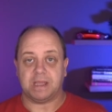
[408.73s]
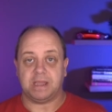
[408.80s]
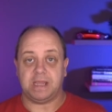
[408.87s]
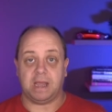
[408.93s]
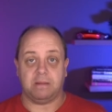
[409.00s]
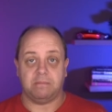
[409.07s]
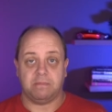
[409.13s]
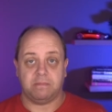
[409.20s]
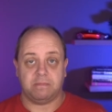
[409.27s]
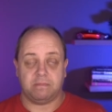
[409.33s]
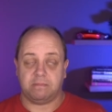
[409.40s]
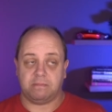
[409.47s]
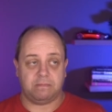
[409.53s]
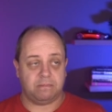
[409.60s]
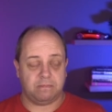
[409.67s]
yeah,
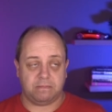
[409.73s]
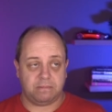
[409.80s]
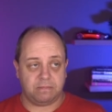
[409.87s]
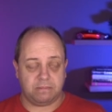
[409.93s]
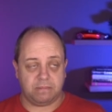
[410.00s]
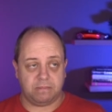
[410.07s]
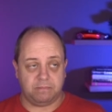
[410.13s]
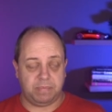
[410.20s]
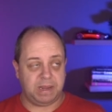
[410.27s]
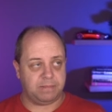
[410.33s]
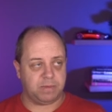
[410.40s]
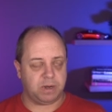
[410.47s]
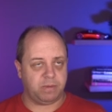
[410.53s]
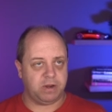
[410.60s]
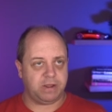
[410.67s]

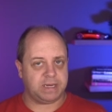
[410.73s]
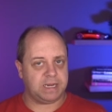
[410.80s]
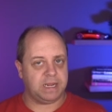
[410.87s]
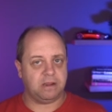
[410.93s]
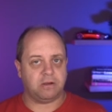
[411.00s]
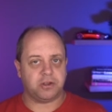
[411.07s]
BMW, I think,